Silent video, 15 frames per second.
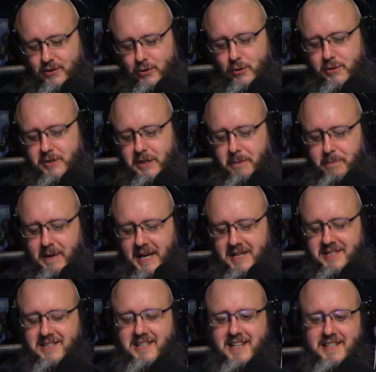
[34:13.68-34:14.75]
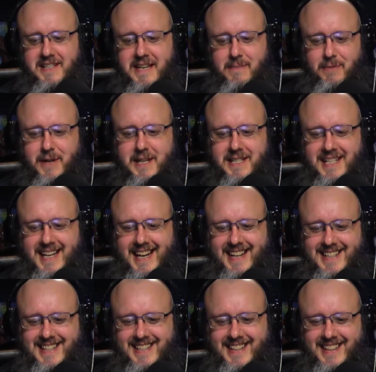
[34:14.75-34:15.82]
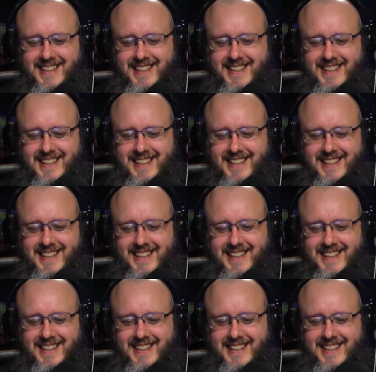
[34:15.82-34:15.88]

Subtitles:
Who's the best Disney princess?